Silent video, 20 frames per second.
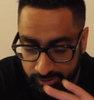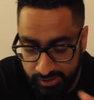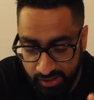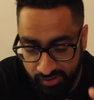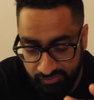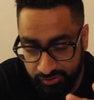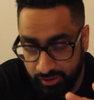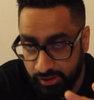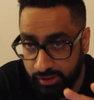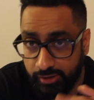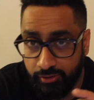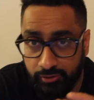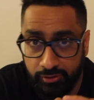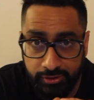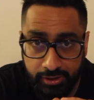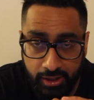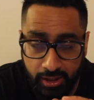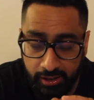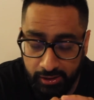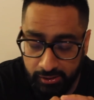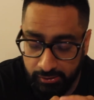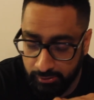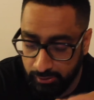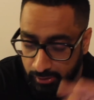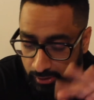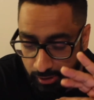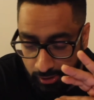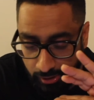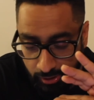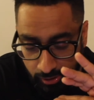Definitely going to
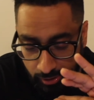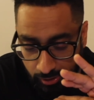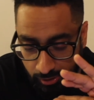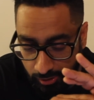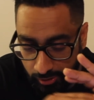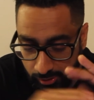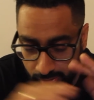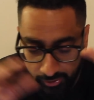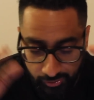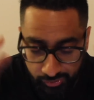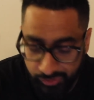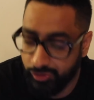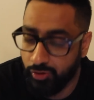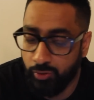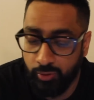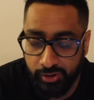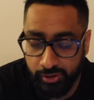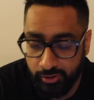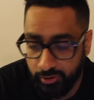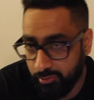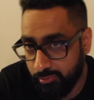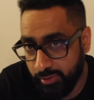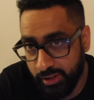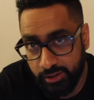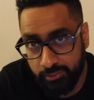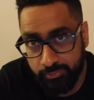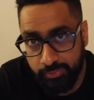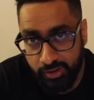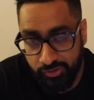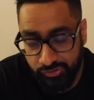die. There's no way they're going to
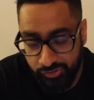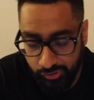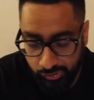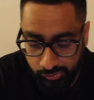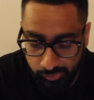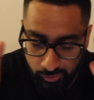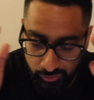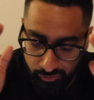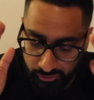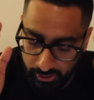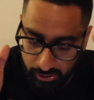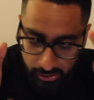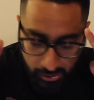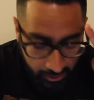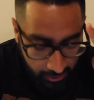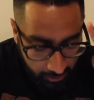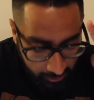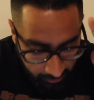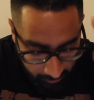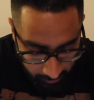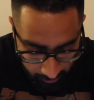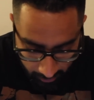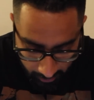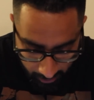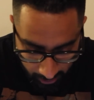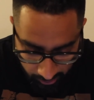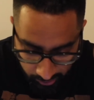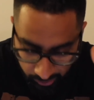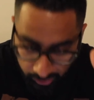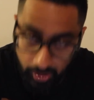make it past this movie. Like,
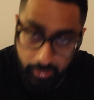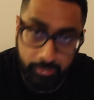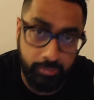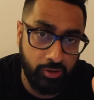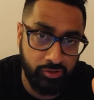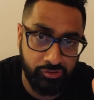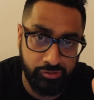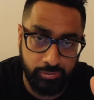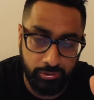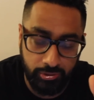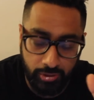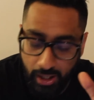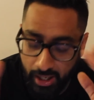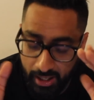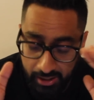it's not possible.